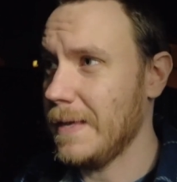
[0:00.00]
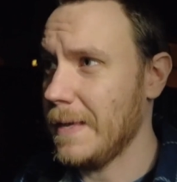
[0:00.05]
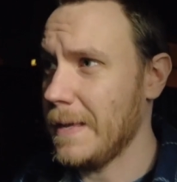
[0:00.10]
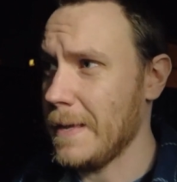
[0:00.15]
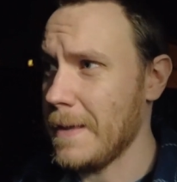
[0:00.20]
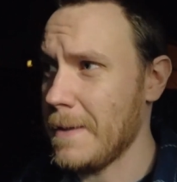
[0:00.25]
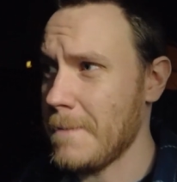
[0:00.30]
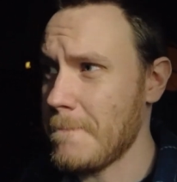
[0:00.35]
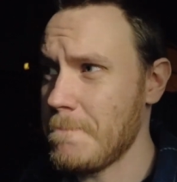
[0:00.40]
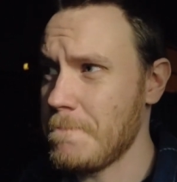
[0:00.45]

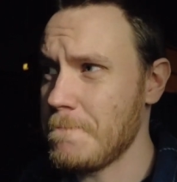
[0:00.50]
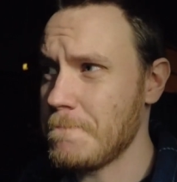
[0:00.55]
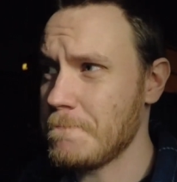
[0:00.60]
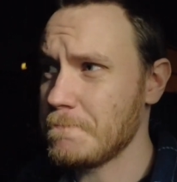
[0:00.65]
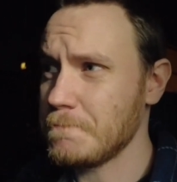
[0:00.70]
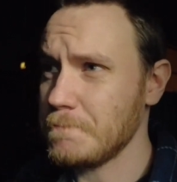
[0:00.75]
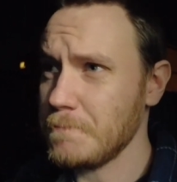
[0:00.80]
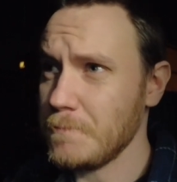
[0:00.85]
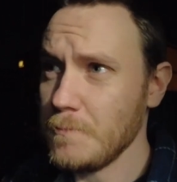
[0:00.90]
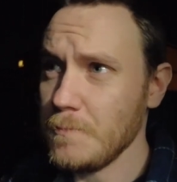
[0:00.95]

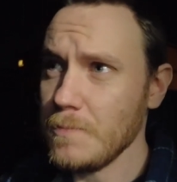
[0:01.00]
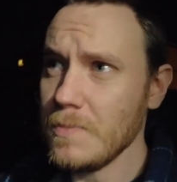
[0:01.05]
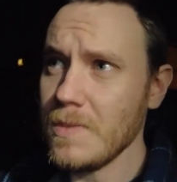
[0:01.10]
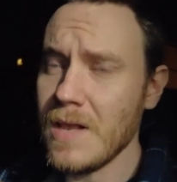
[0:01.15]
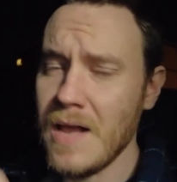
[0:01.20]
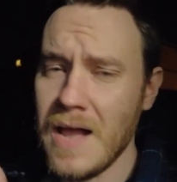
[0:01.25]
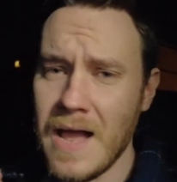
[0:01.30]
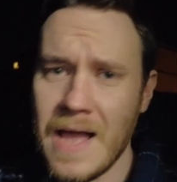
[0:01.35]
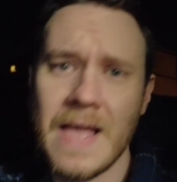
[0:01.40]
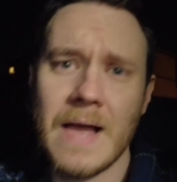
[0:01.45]

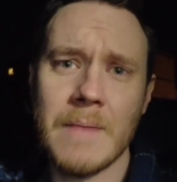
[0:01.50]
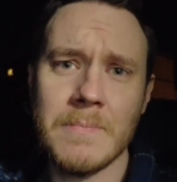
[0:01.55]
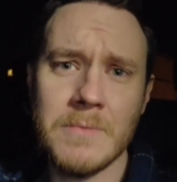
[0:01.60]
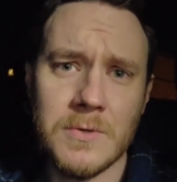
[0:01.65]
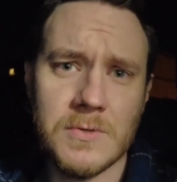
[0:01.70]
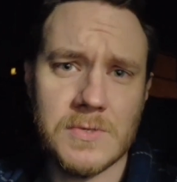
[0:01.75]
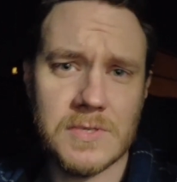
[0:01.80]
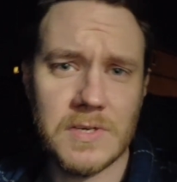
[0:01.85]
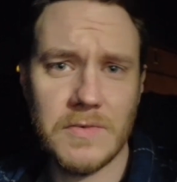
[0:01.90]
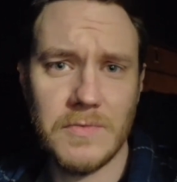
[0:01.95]
I am
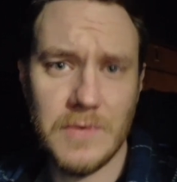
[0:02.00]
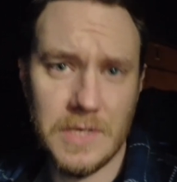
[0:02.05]
using a